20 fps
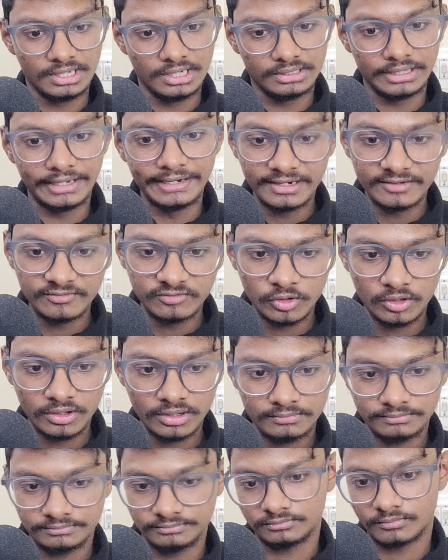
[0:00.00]
the
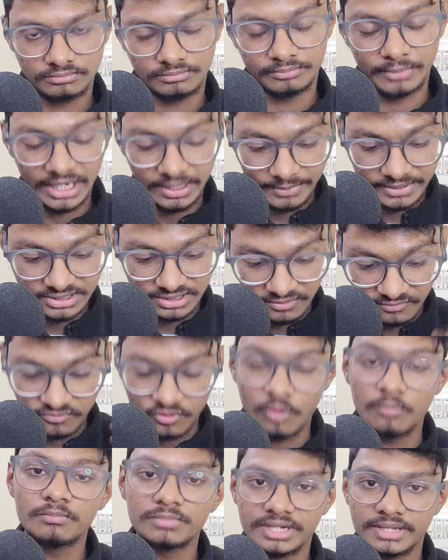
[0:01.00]
interviewer might be some
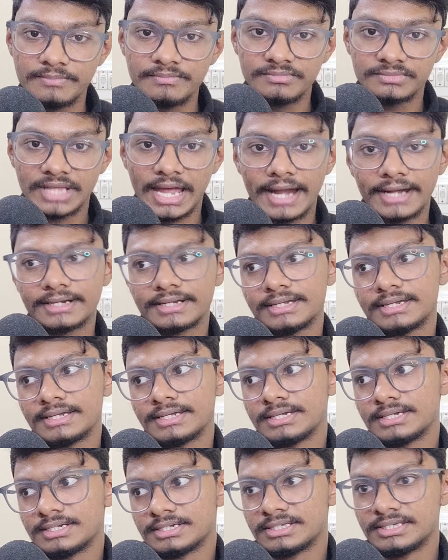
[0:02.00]
from team that
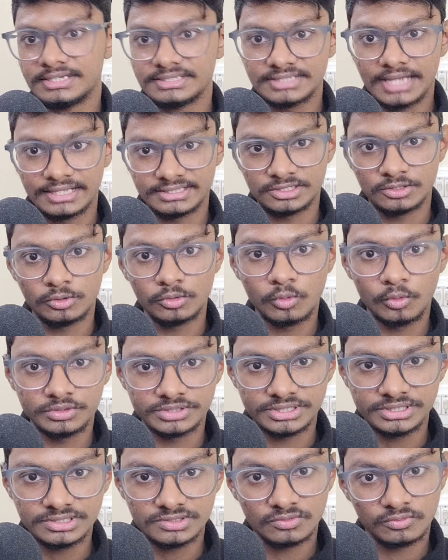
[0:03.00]
he is asking you
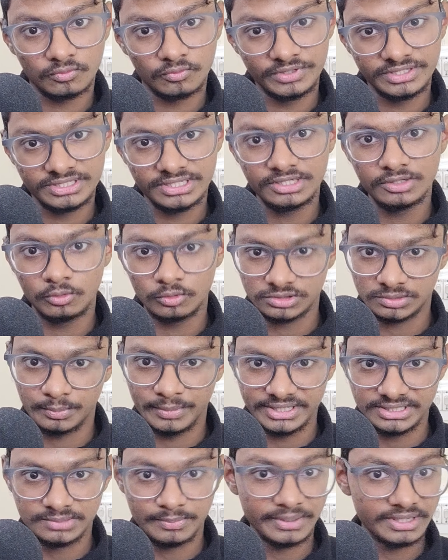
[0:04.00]
questions which he knows
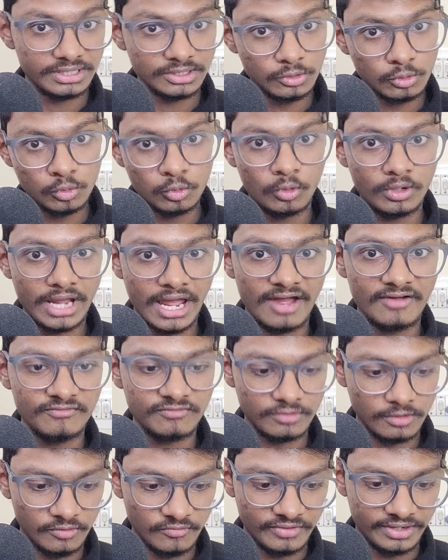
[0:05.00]
best, but you don't
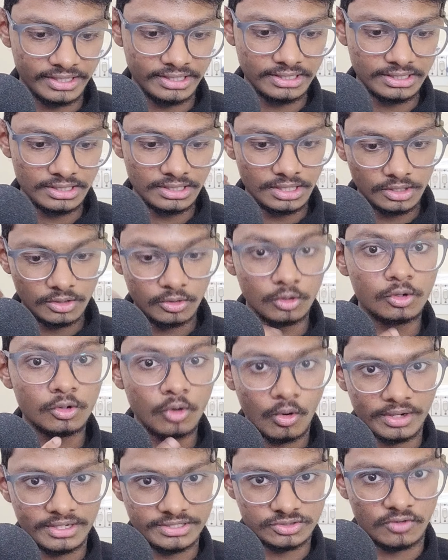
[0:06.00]
have very good
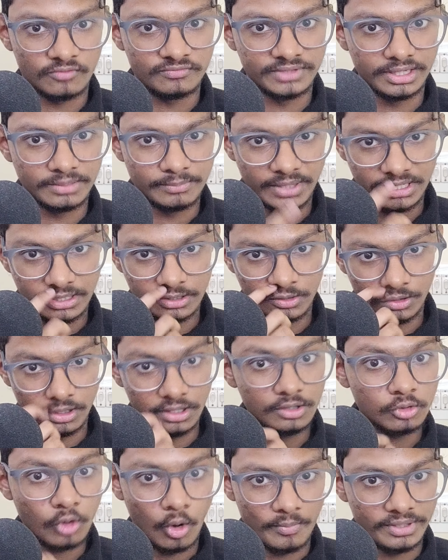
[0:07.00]
knowledge of that
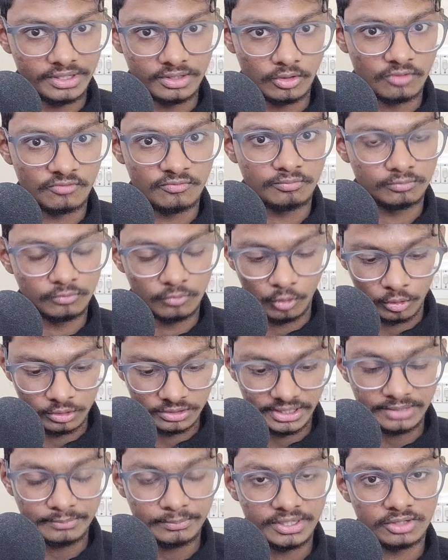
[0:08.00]
particular topic or
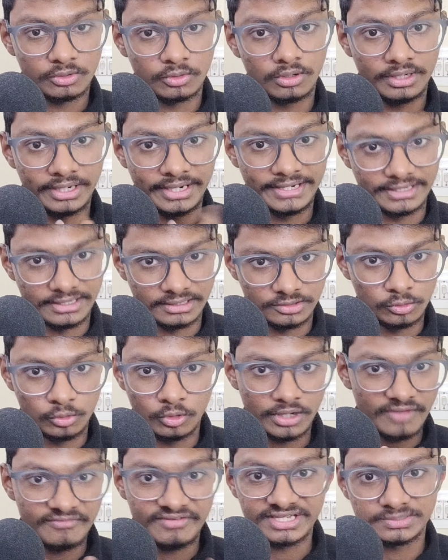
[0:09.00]
that particular area. You
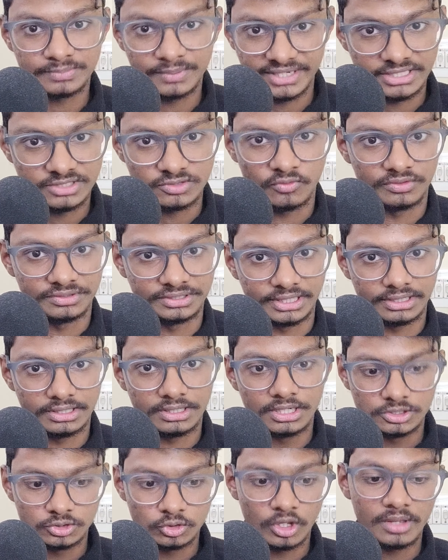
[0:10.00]
don't have expertise over that,
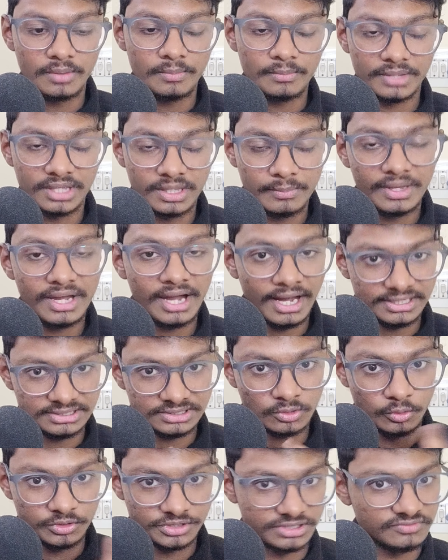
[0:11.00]
so he may
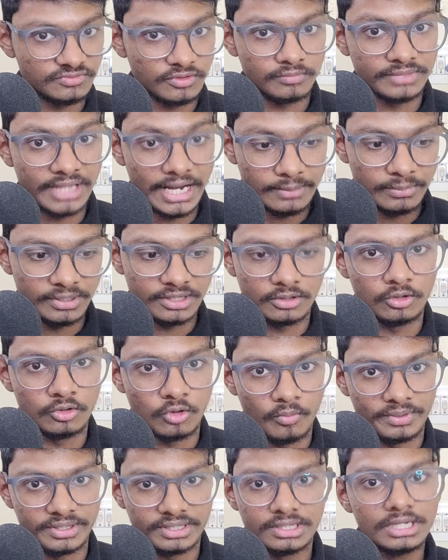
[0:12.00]
ask questions from that particular
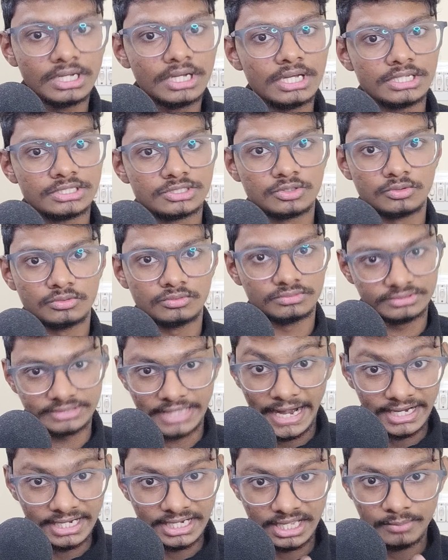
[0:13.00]
topic, so
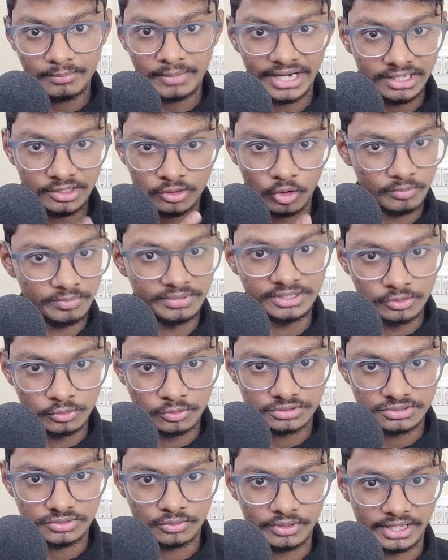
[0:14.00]
that name might not be
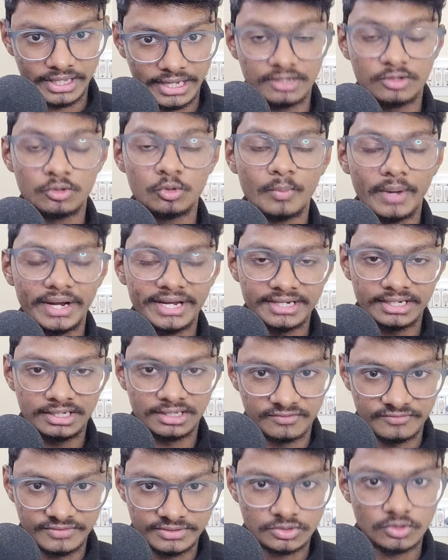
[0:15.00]
yours. Okay, and you might get
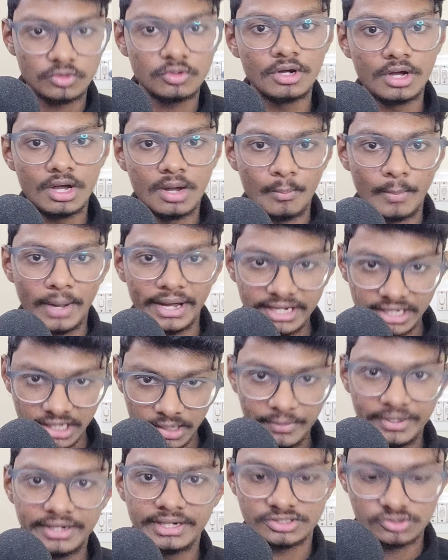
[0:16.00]
nervous. So my
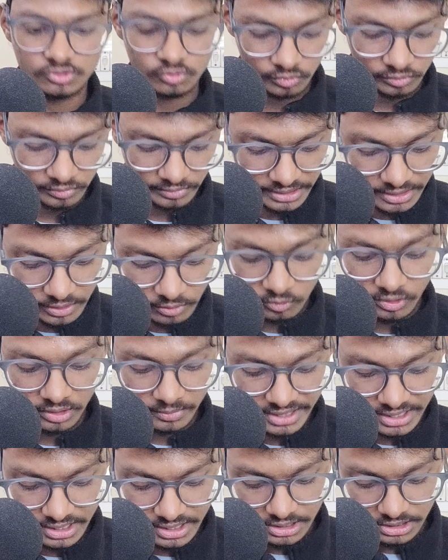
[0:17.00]
recommendation will
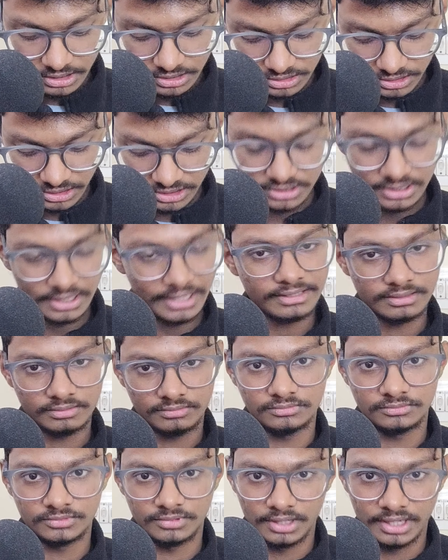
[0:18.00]
be just like,
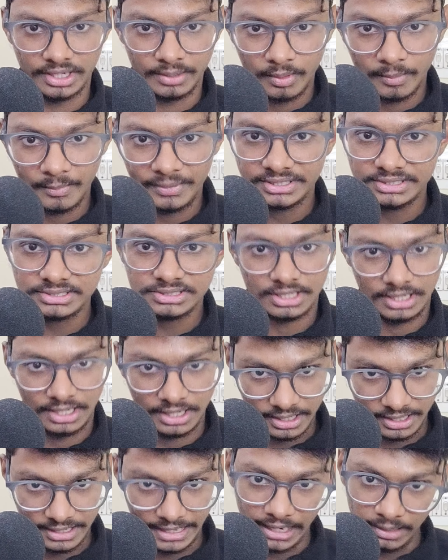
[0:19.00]
remember this,
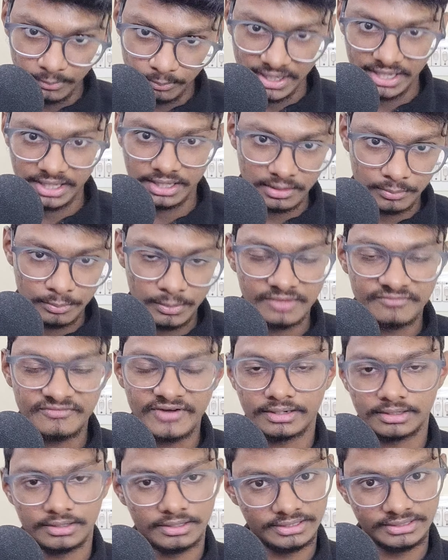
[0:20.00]
luck can play a big
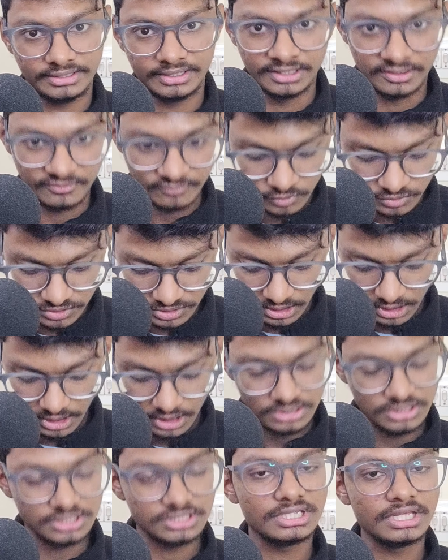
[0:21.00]
factor in the interviews.
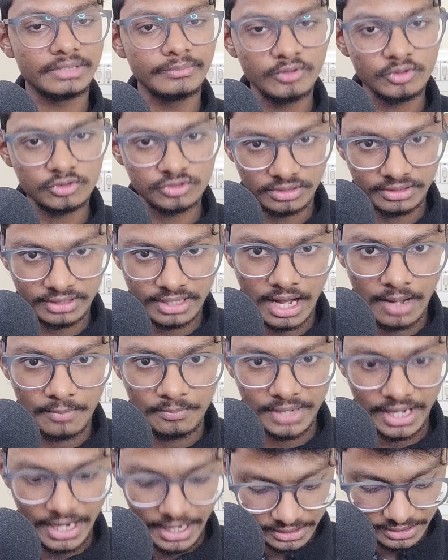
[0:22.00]
Just keep yourself
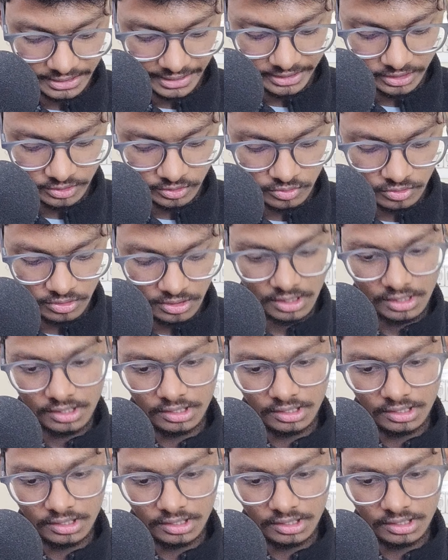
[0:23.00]
calm and try to